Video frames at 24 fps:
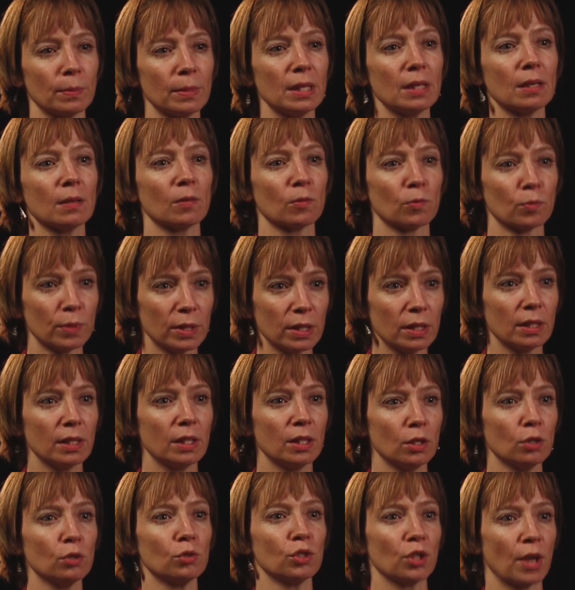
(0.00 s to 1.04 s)
me a really
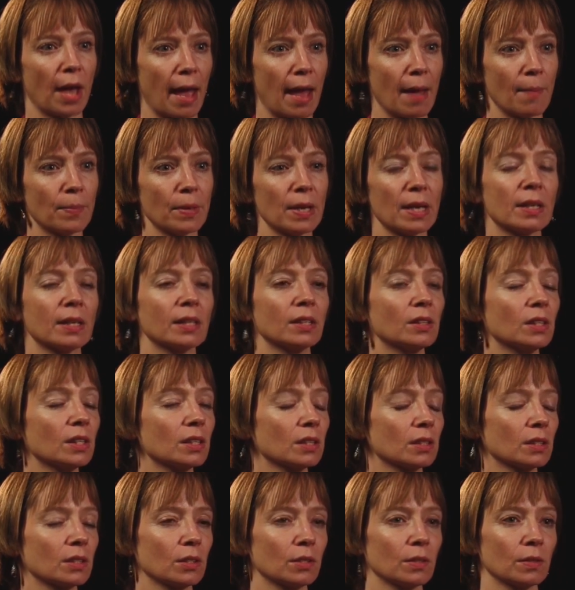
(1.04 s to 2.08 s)
huge gap. And I think
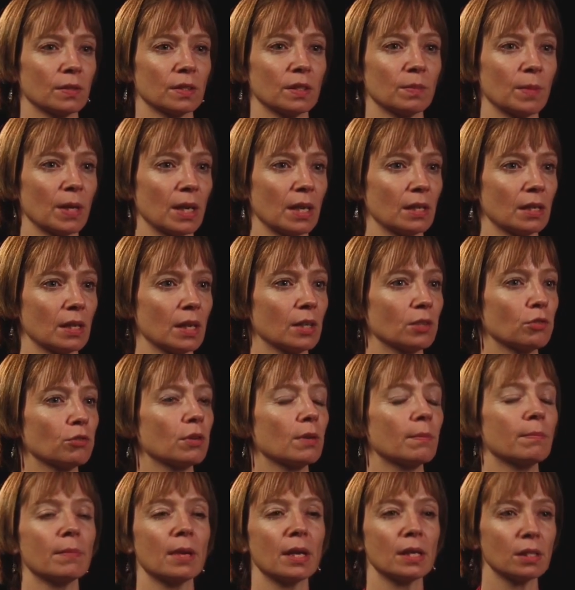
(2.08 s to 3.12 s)
that there has been a
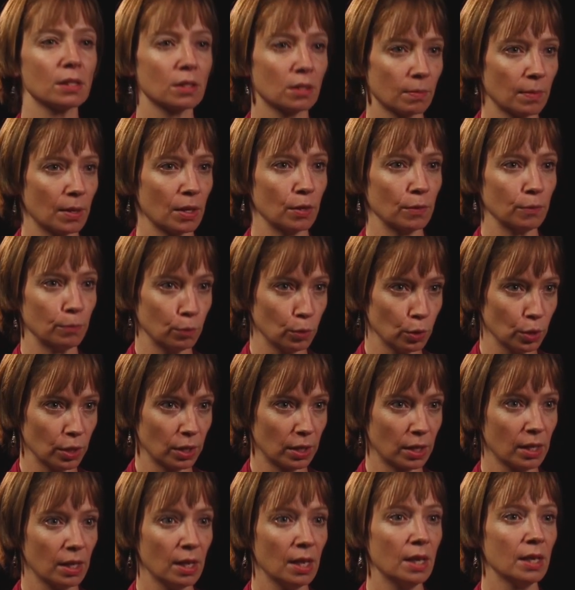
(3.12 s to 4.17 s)
tremendous amount of
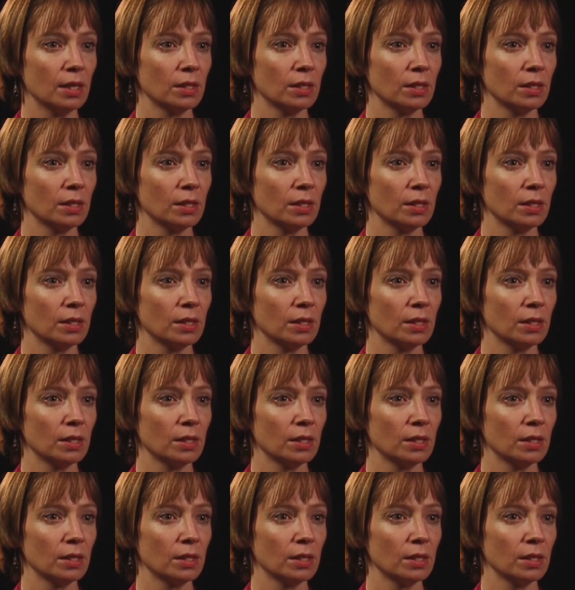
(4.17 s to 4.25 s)
work